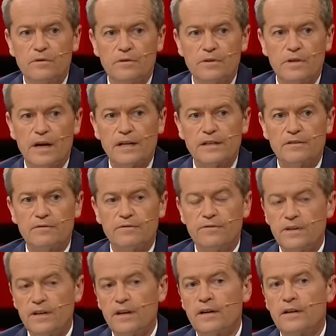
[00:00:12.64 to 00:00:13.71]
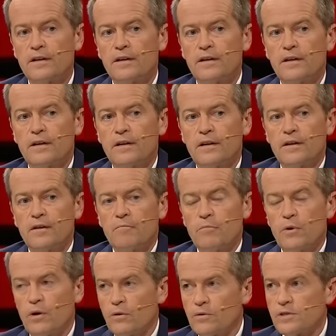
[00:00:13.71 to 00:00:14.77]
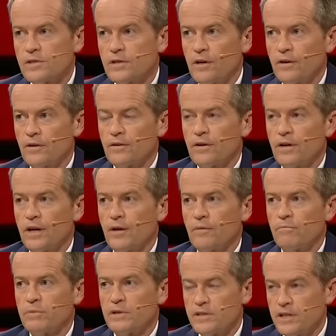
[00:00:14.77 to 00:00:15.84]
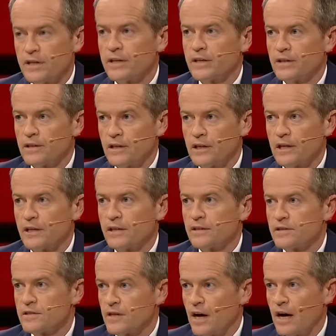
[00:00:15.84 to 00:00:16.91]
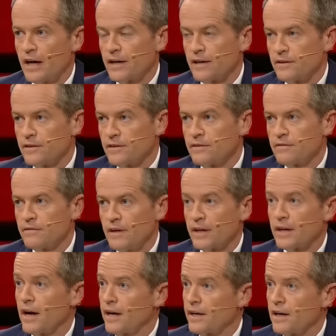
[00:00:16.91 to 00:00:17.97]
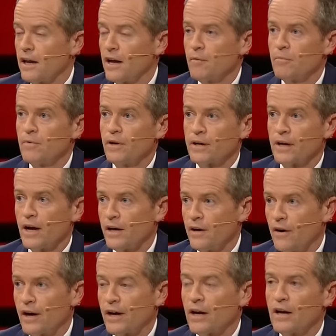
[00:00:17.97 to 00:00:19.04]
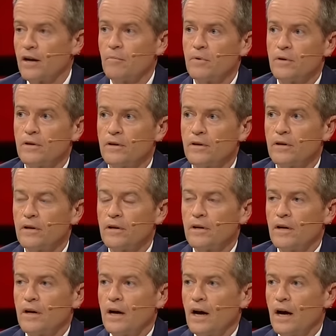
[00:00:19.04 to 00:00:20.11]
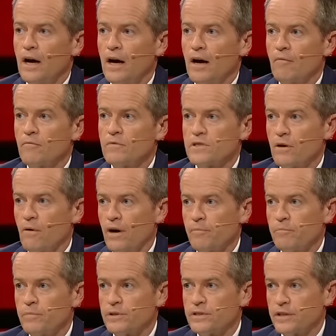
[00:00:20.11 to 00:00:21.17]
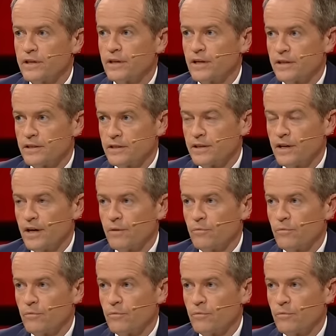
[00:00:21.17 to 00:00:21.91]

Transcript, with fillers: an act of fear. But also, it particularly targeted a gay club, a gay nightclub. Uh, so, I particularly today